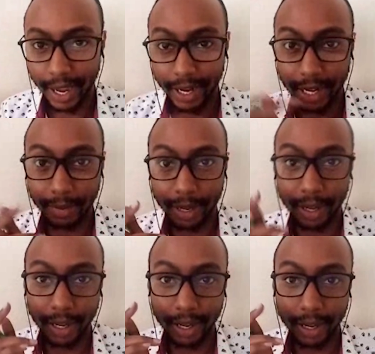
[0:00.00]
and I'm
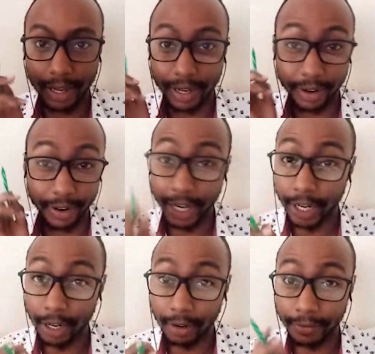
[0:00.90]
a
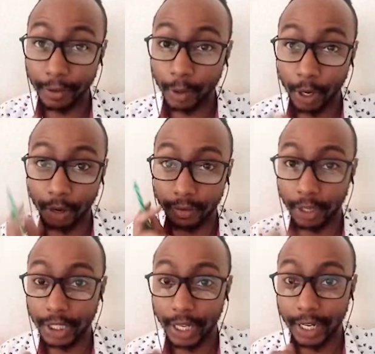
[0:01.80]
regular viewer of
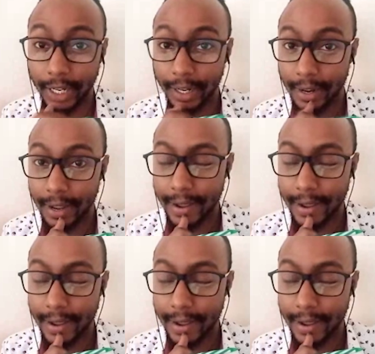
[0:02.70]
your channel.